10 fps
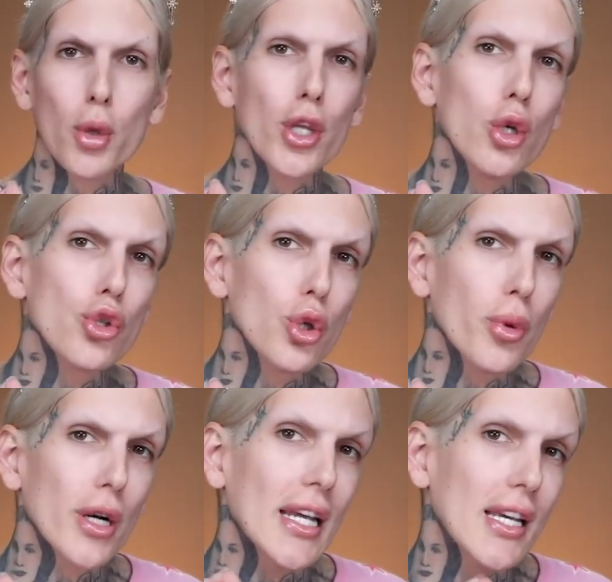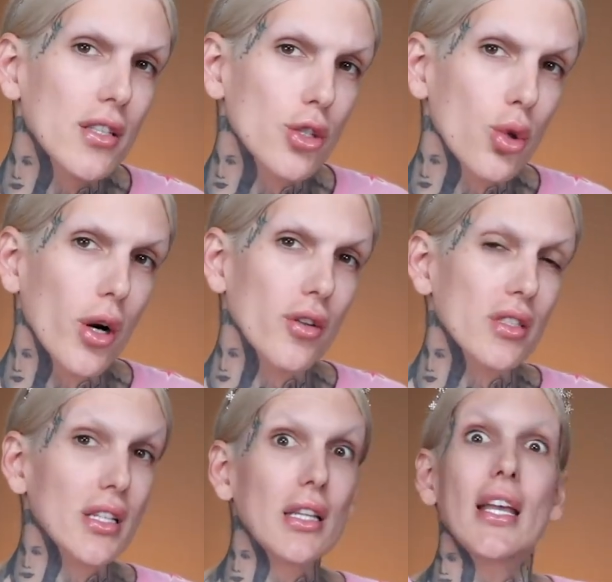Beauty YouTuber
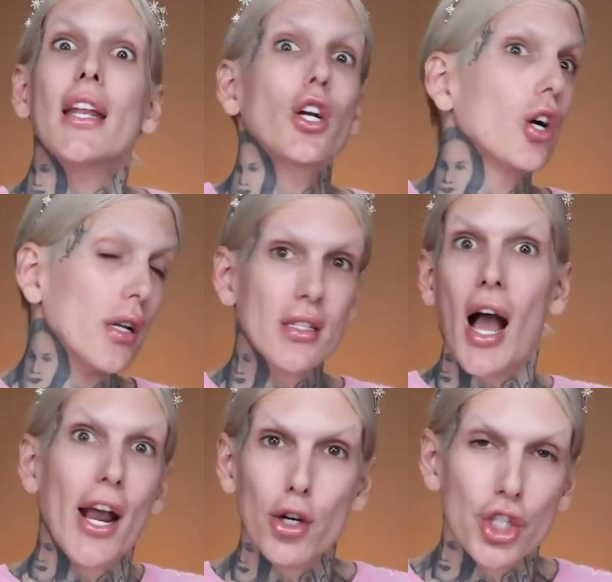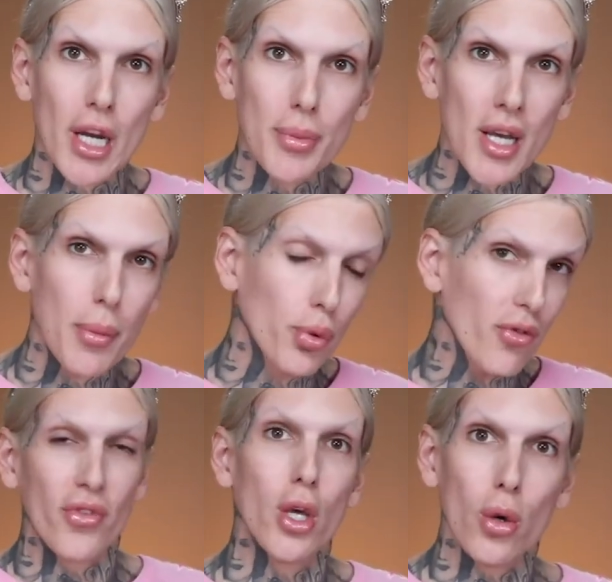NikkieTutorials deleted her entire Shape Tape
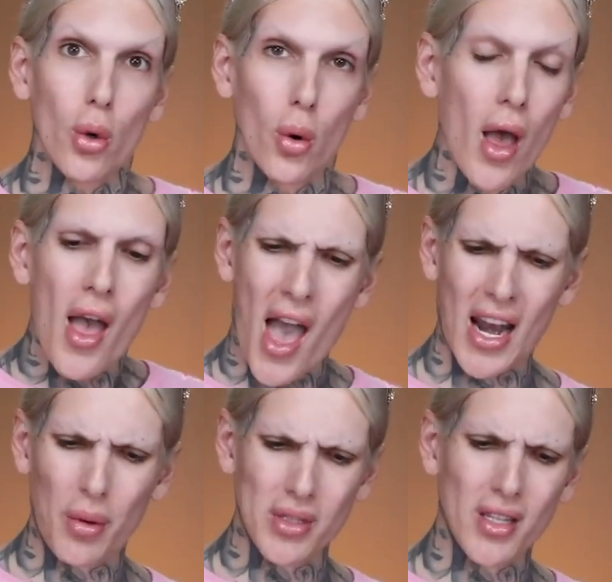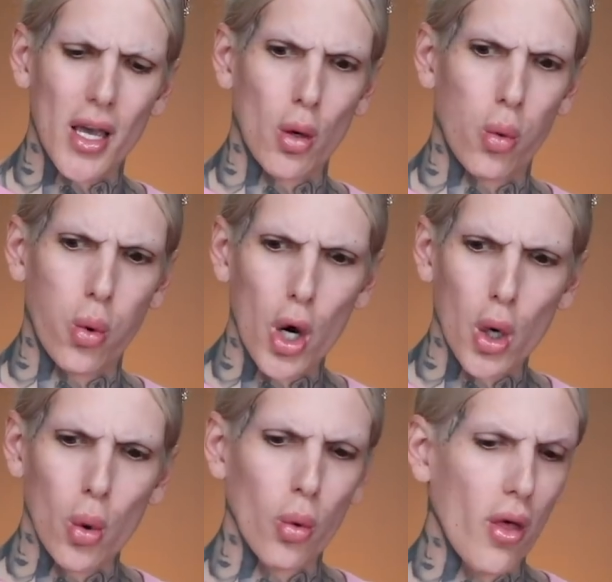review. And I was like,
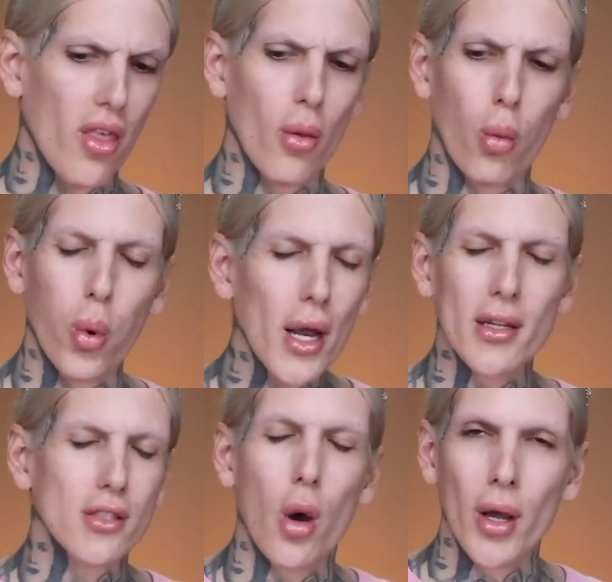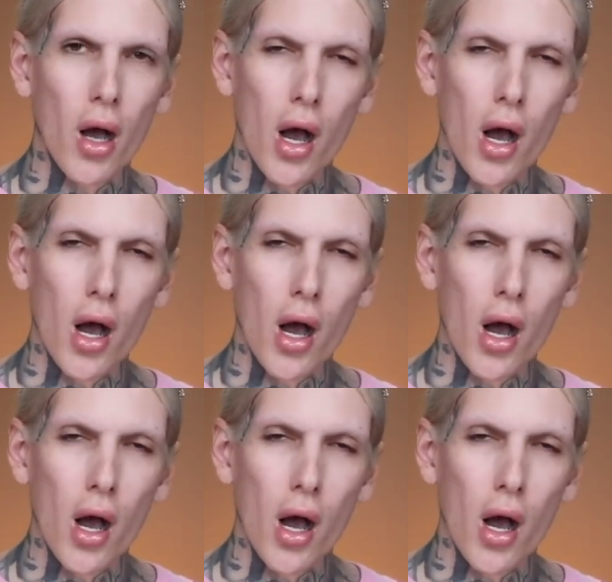whoa, what is going